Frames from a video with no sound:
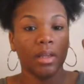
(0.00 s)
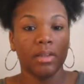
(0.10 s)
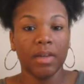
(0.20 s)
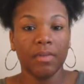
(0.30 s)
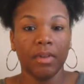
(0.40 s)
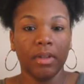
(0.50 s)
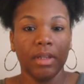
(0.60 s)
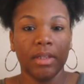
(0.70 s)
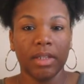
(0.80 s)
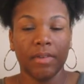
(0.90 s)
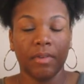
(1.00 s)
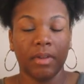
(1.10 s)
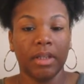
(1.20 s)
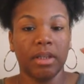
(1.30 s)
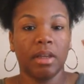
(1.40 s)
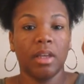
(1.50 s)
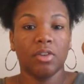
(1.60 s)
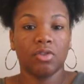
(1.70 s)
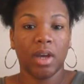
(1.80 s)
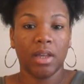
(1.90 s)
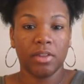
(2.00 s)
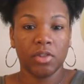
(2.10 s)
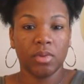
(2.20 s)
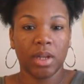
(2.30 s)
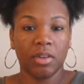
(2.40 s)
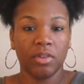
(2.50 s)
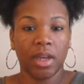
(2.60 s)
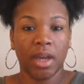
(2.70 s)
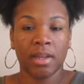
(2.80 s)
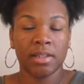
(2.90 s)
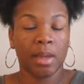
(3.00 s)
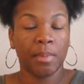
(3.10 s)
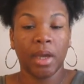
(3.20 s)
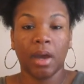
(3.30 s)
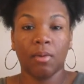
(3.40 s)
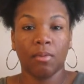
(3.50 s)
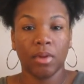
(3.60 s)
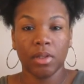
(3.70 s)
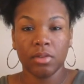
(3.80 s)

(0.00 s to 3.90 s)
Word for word: definitely, definitely try this one out you guys i mean i really